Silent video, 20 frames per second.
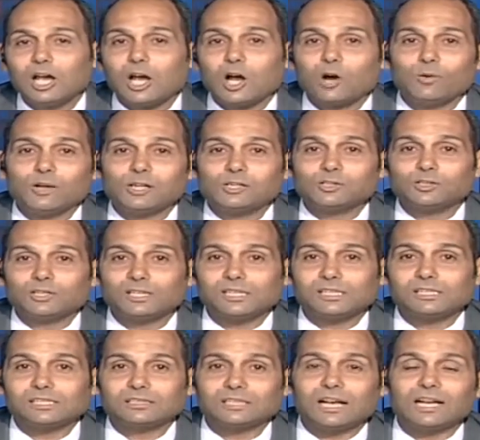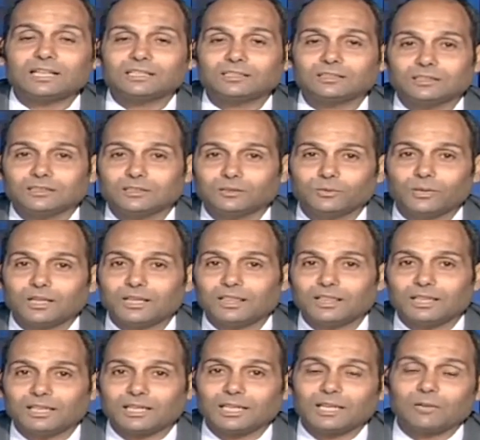which is titled with
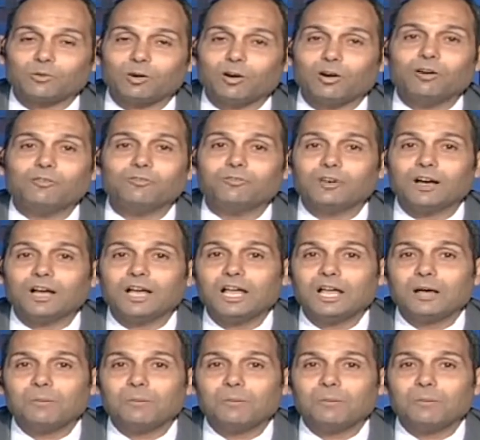the name of